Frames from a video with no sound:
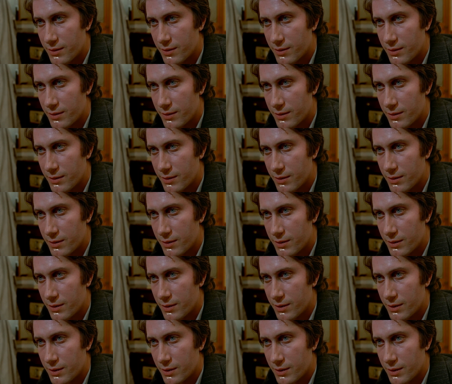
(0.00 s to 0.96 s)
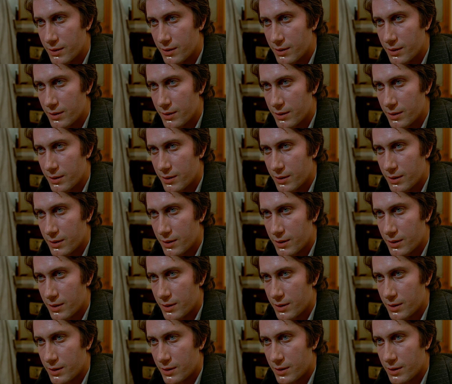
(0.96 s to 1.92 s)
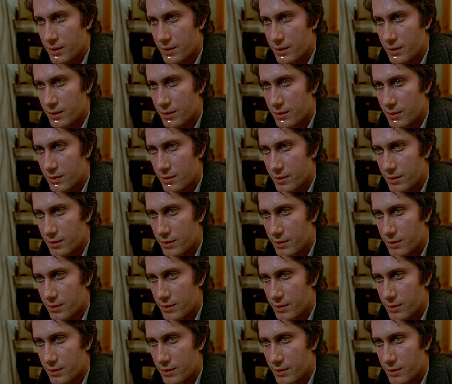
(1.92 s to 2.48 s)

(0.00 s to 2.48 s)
(no one is talking)